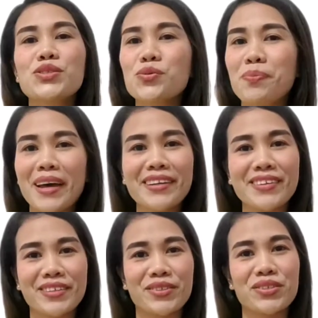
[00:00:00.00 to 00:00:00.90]
To better
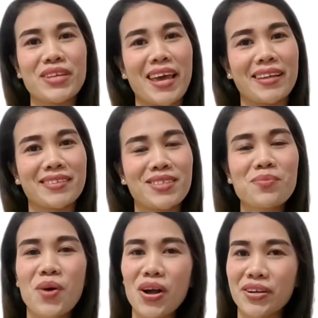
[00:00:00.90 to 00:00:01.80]
understand
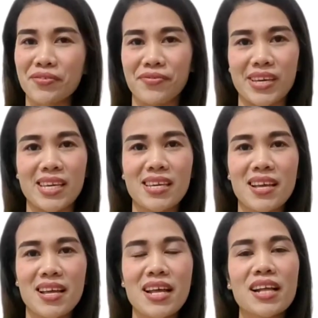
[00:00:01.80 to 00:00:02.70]
demography,
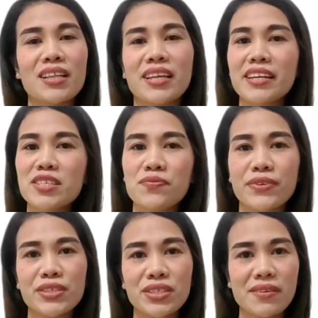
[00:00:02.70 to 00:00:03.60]
let us
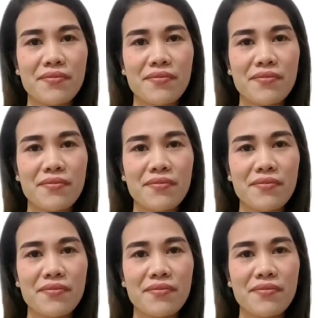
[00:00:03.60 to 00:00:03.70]
first